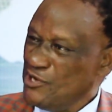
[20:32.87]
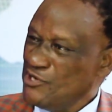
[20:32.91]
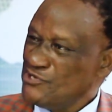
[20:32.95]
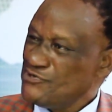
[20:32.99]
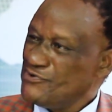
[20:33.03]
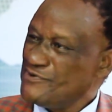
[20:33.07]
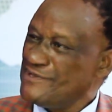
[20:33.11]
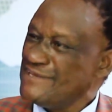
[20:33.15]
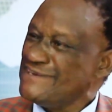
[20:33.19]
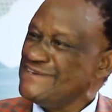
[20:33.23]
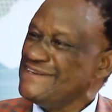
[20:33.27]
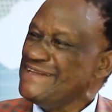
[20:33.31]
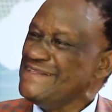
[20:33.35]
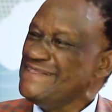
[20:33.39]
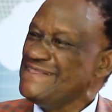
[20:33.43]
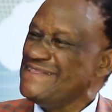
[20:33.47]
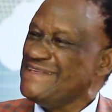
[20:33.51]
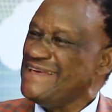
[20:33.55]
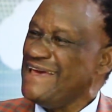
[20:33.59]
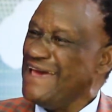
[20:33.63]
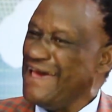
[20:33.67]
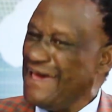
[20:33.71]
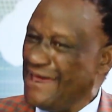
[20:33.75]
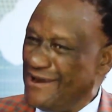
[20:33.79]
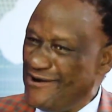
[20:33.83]
so that at
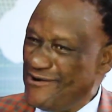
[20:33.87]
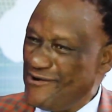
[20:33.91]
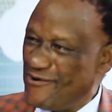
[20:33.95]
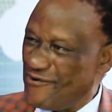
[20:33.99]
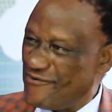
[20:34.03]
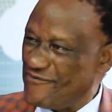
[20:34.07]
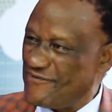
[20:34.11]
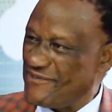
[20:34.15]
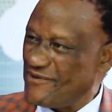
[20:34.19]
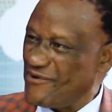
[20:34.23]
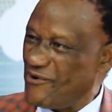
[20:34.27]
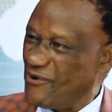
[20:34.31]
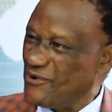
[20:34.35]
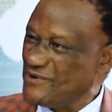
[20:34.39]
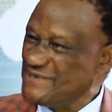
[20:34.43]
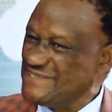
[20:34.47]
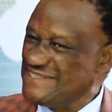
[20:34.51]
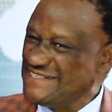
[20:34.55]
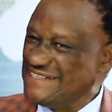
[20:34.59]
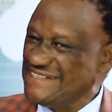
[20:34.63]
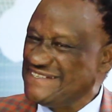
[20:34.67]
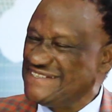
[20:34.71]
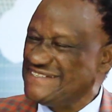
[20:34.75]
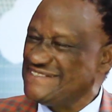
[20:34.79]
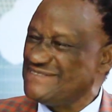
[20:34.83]
the end of the
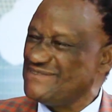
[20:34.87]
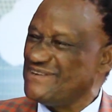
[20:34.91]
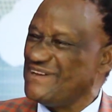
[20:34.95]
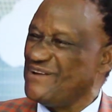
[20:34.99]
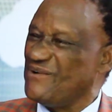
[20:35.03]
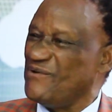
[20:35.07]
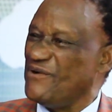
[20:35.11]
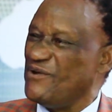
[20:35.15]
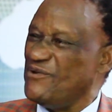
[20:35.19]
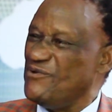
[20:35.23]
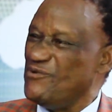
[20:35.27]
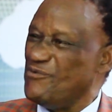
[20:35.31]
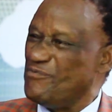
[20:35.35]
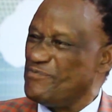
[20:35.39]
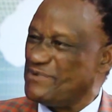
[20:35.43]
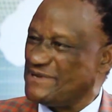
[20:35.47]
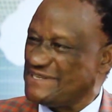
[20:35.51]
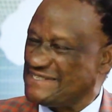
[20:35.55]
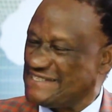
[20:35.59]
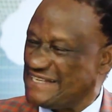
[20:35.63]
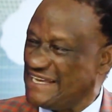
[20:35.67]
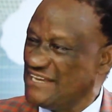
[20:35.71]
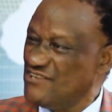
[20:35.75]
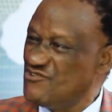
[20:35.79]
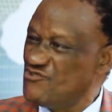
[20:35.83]
audit, when you
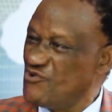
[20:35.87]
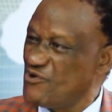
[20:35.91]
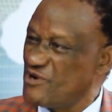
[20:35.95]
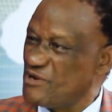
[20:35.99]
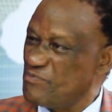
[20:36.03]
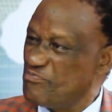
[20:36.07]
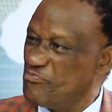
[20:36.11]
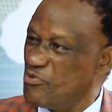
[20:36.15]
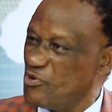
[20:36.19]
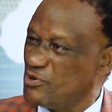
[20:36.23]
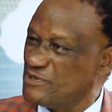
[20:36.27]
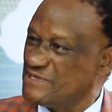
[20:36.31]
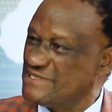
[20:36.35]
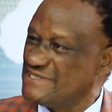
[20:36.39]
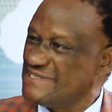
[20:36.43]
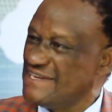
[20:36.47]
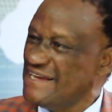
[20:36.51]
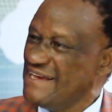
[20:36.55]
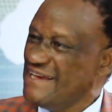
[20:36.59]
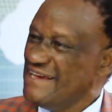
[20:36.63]
present your report,